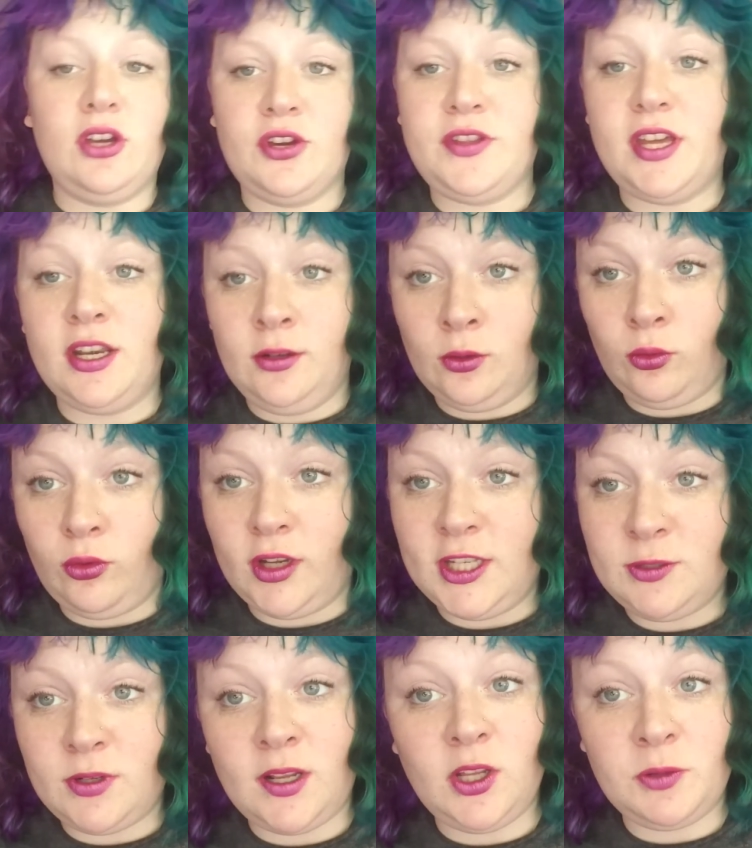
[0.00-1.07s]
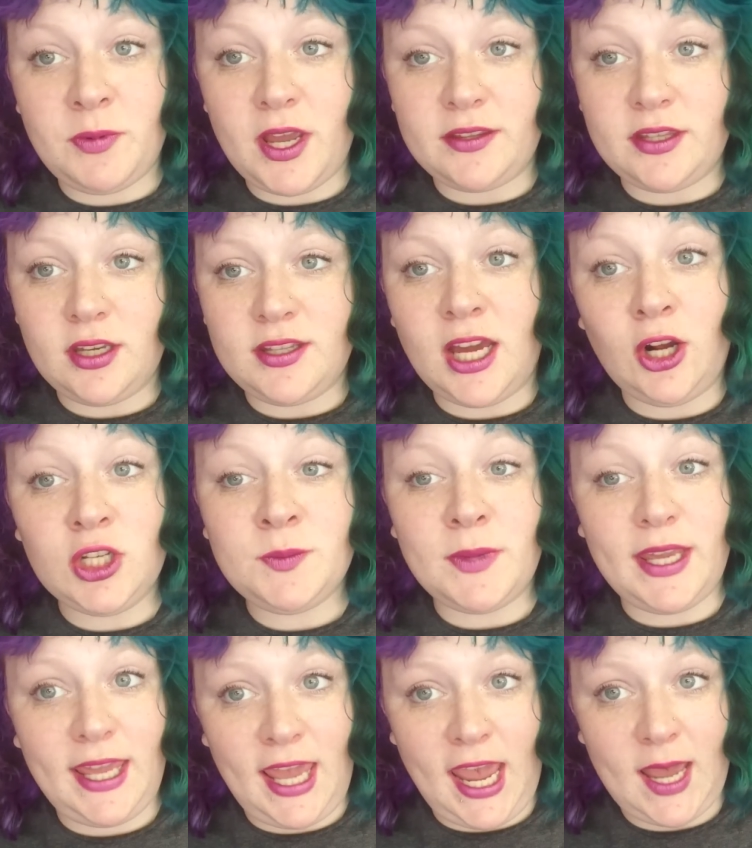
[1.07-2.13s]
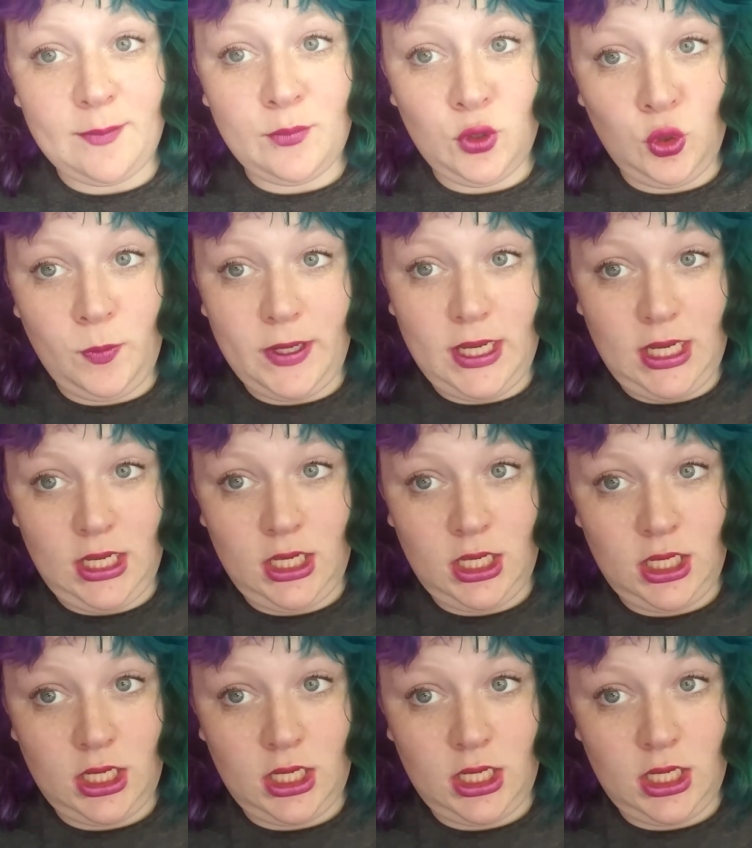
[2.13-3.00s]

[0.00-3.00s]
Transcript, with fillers: heard that noise when I look back there? That was my cat pooping.